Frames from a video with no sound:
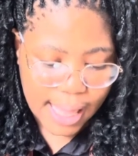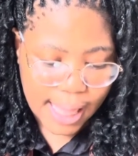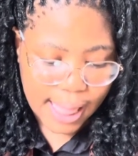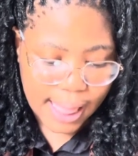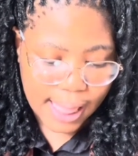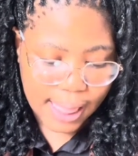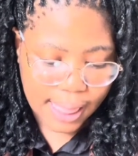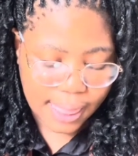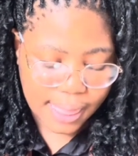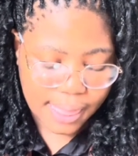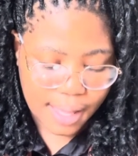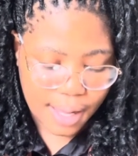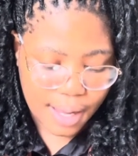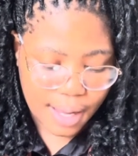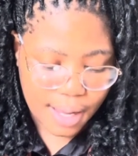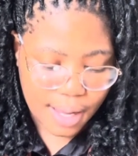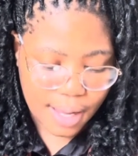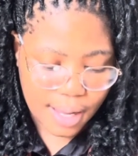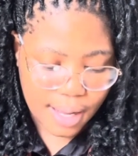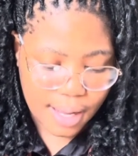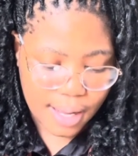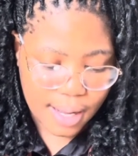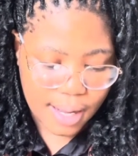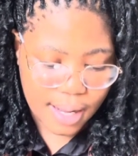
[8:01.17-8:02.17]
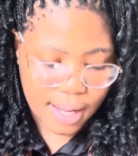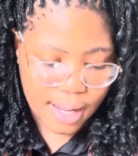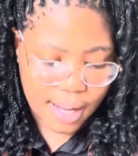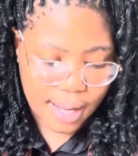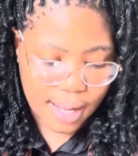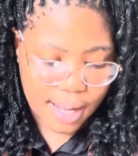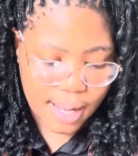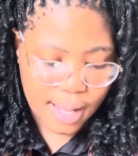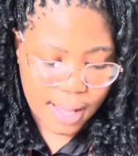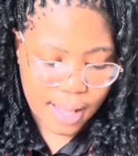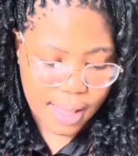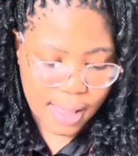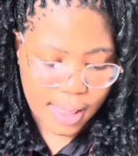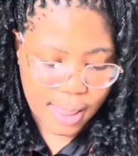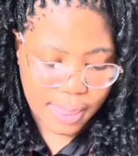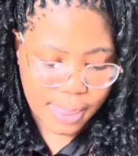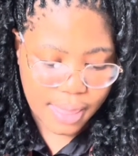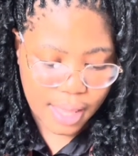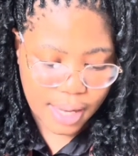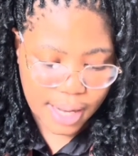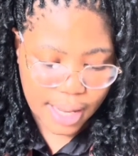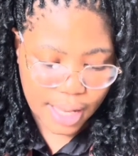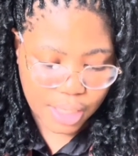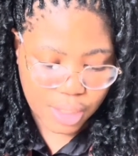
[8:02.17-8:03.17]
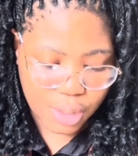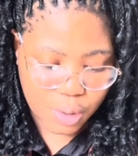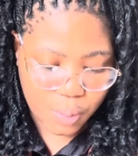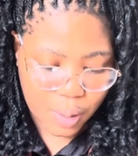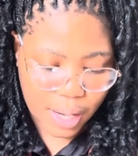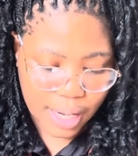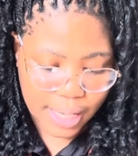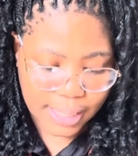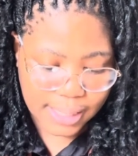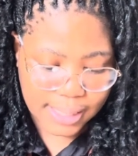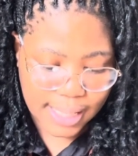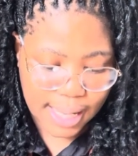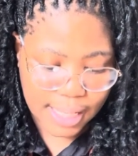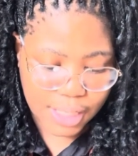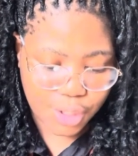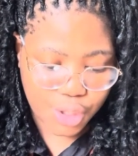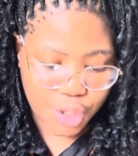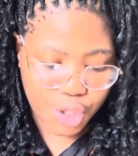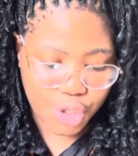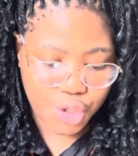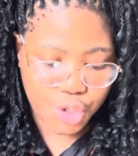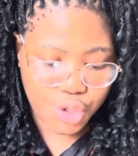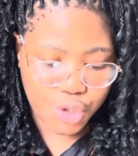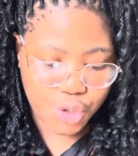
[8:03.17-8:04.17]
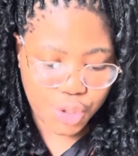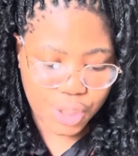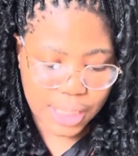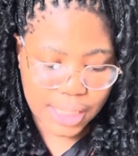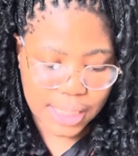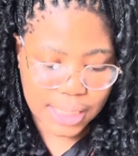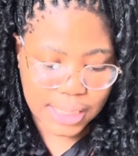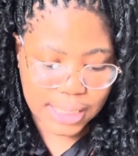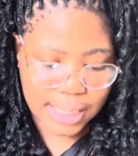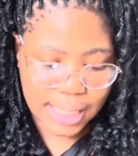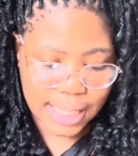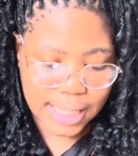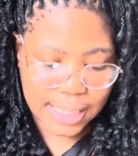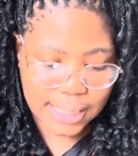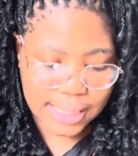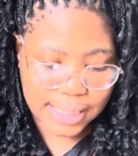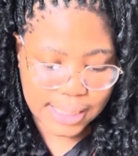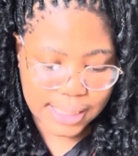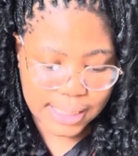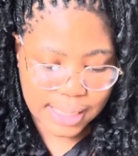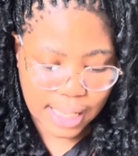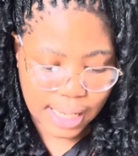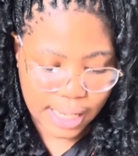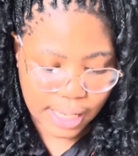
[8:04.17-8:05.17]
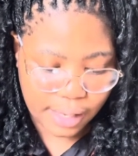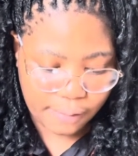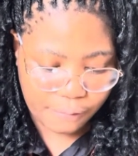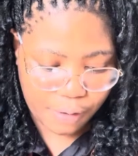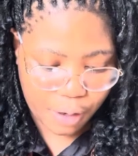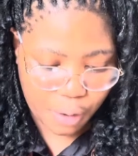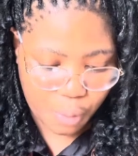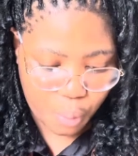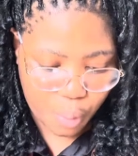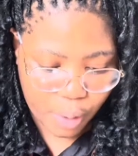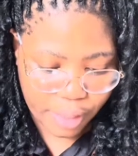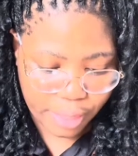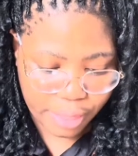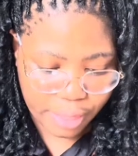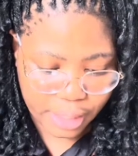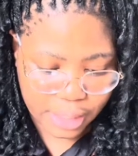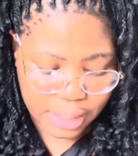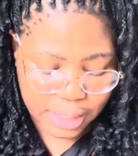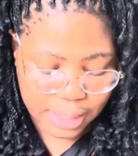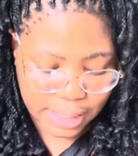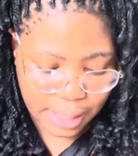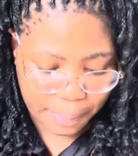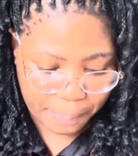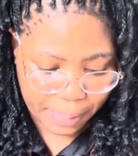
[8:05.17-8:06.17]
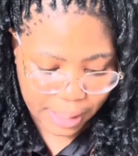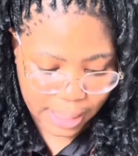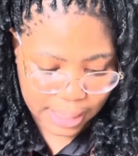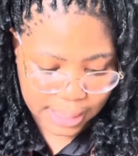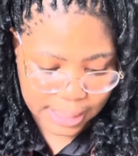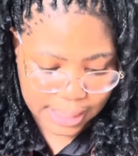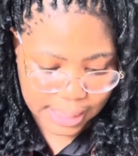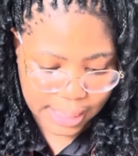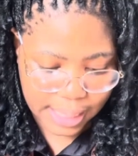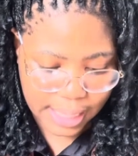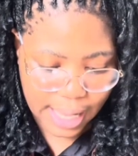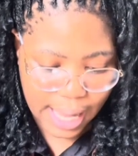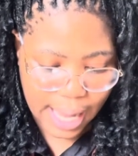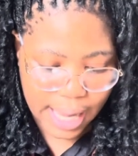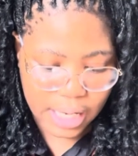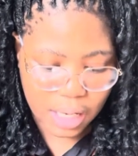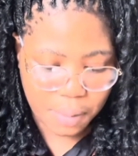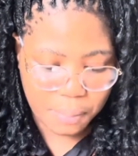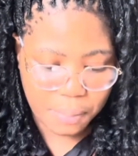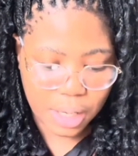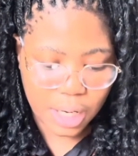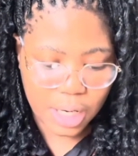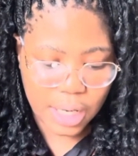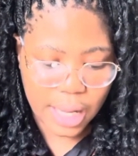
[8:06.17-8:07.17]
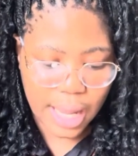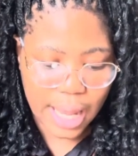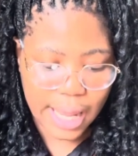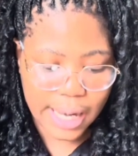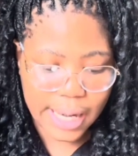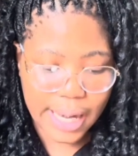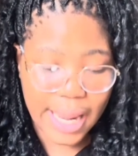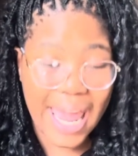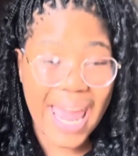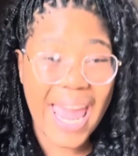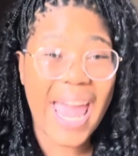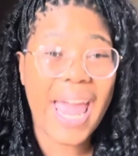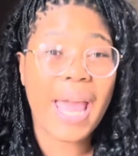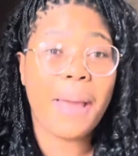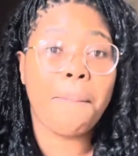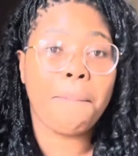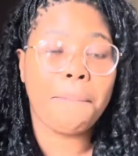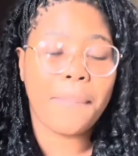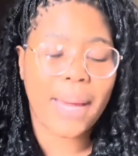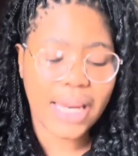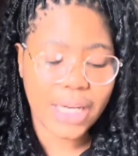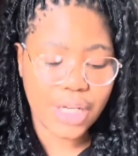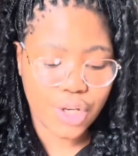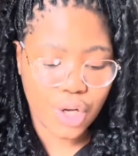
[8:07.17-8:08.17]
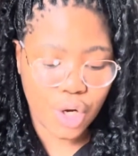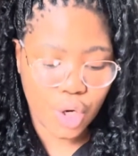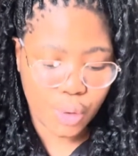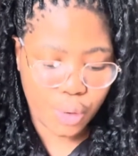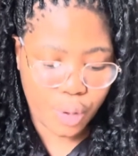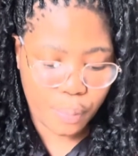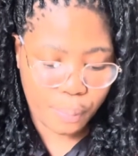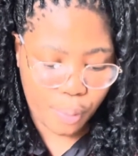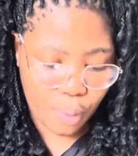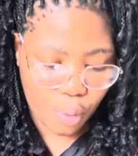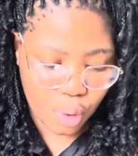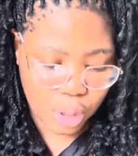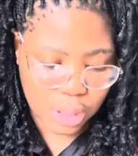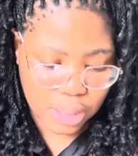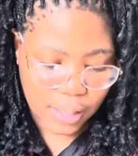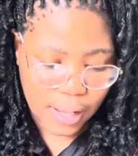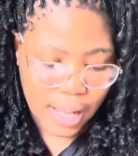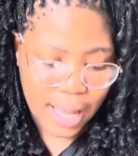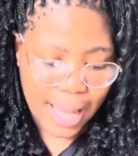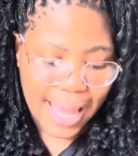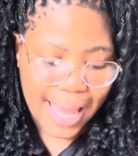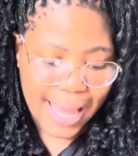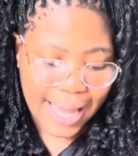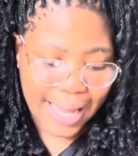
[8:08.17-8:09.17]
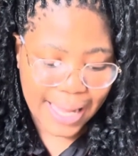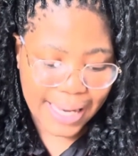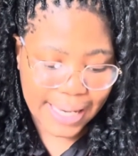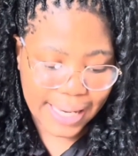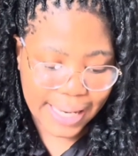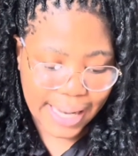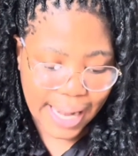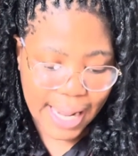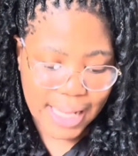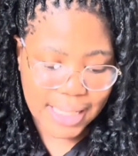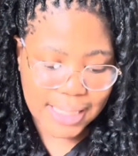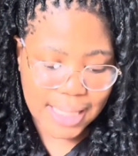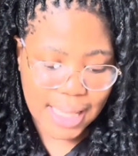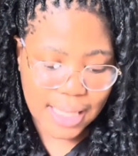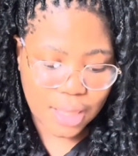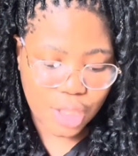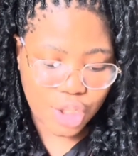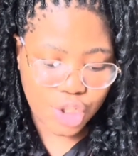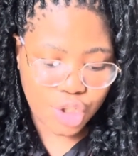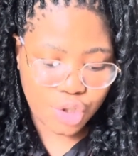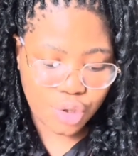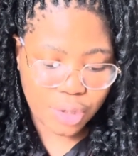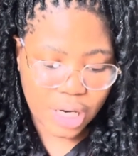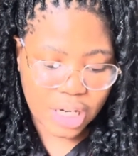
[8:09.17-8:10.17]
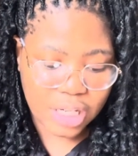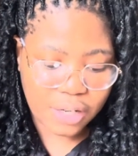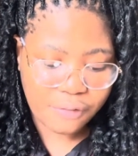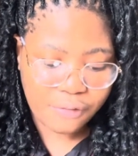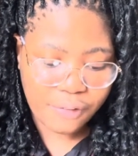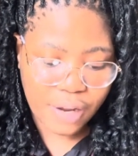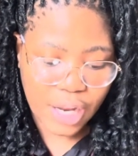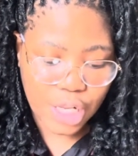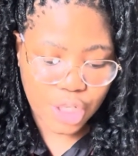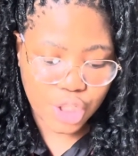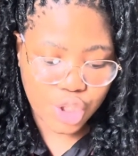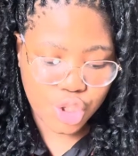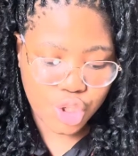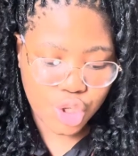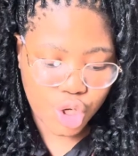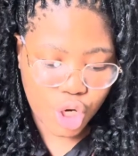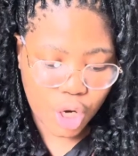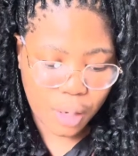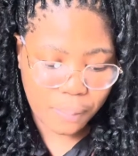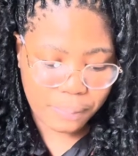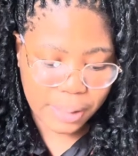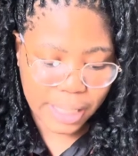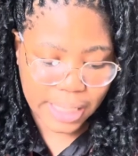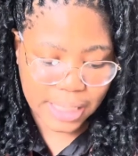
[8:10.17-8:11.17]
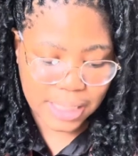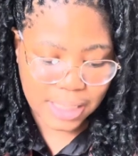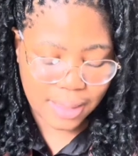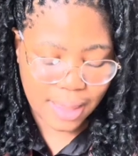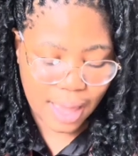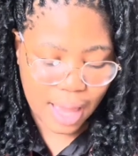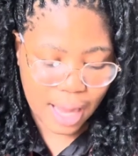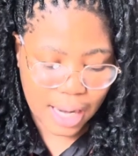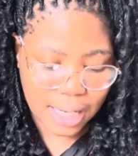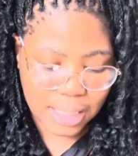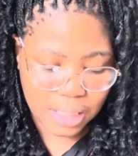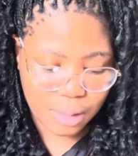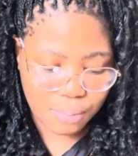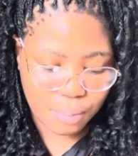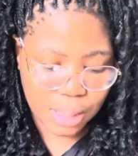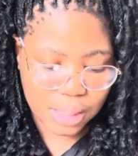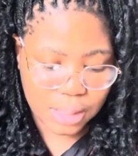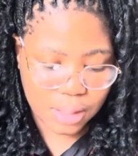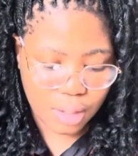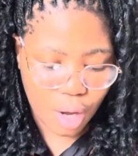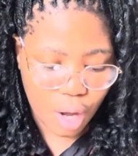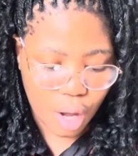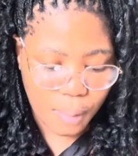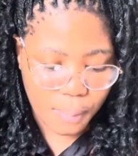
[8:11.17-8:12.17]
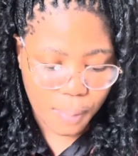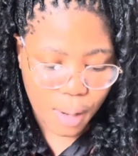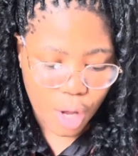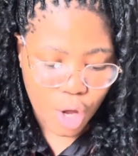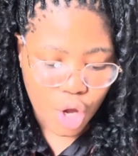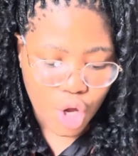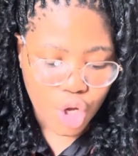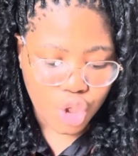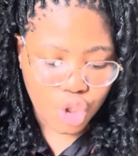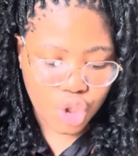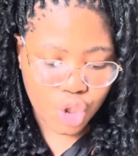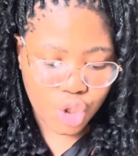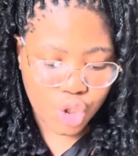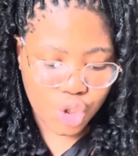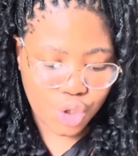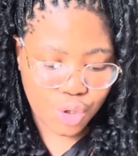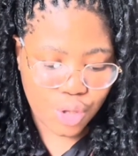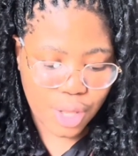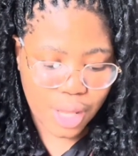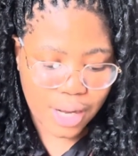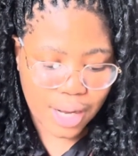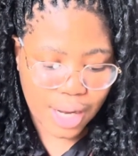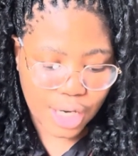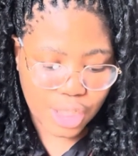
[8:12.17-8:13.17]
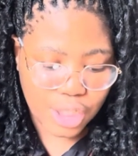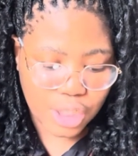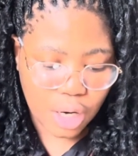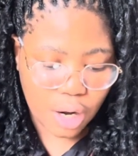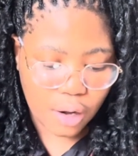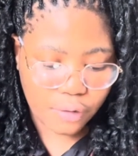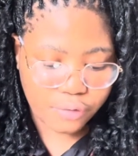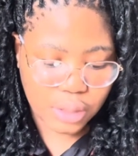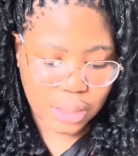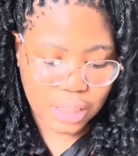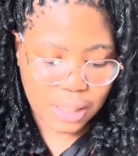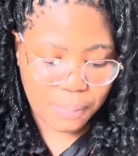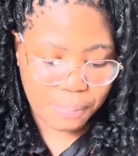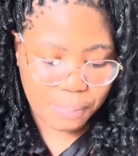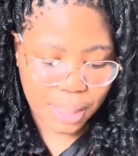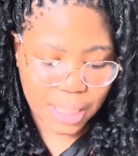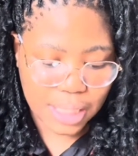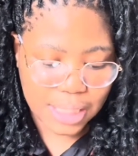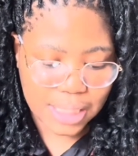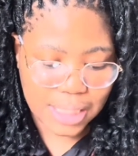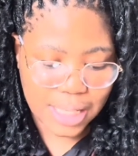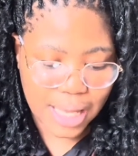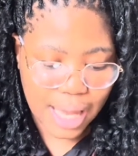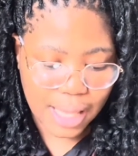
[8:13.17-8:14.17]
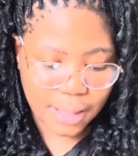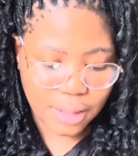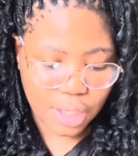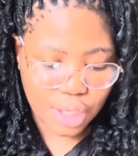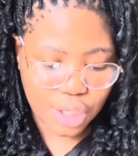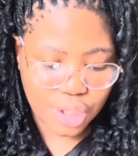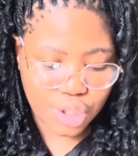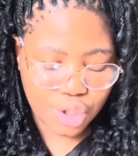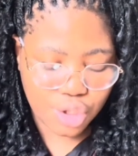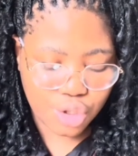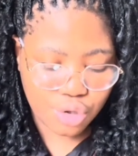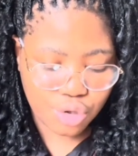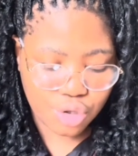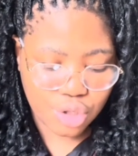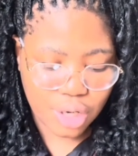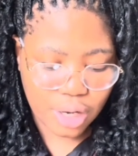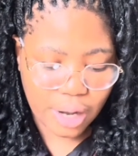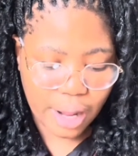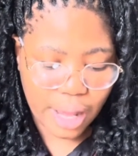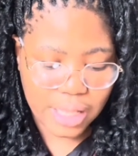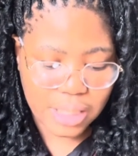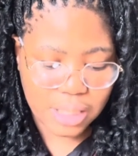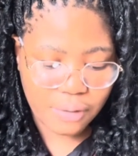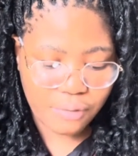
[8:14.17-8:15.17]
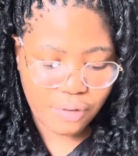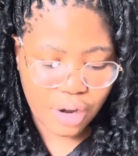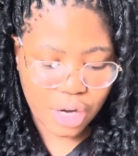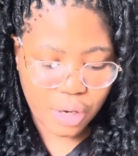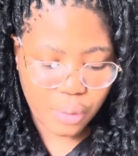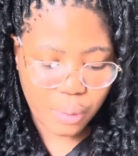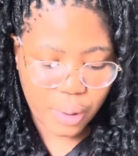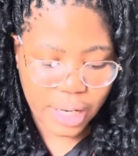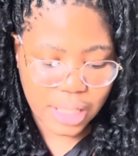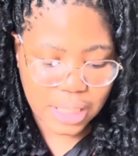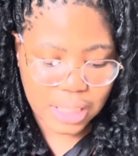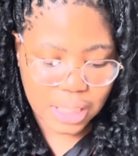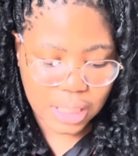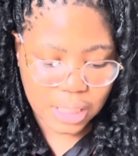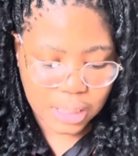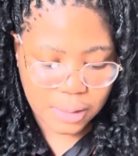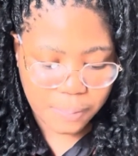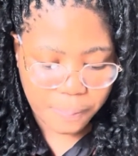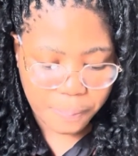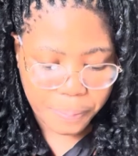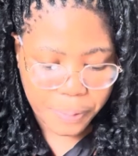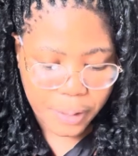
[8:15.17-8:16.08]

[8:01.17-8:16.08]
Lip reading: the next one is that the student is living with disability, and a medical report indicates that the student fails to complete the academic term due to the nature of disability, and the institution has evaluated